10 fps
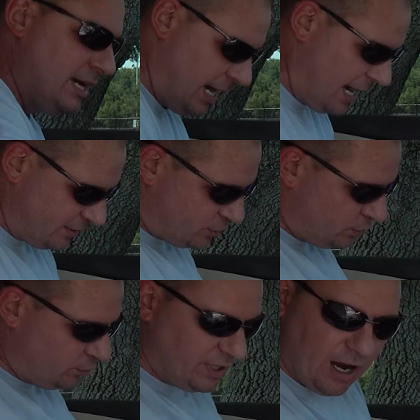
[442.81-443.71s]

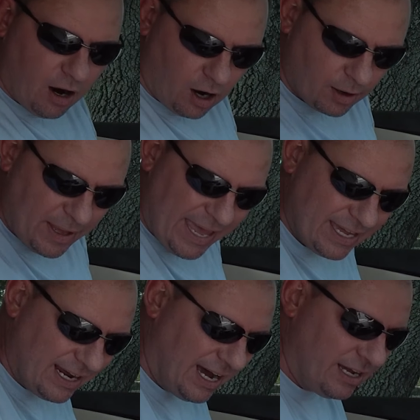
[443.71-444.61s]
onto the arm
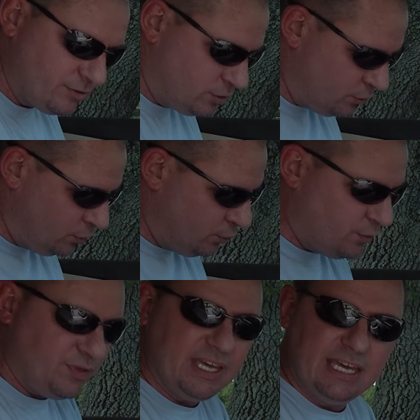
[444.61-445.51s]
and onto
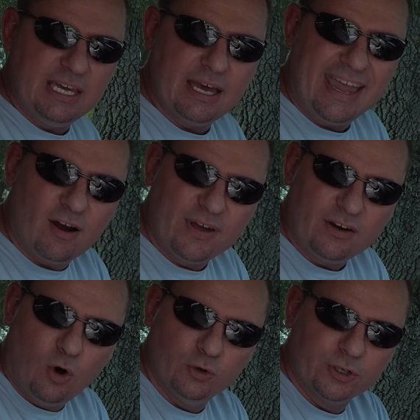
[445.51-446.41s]
the air vent
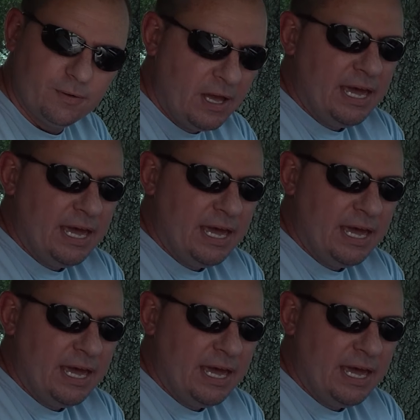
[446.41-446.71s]
holder.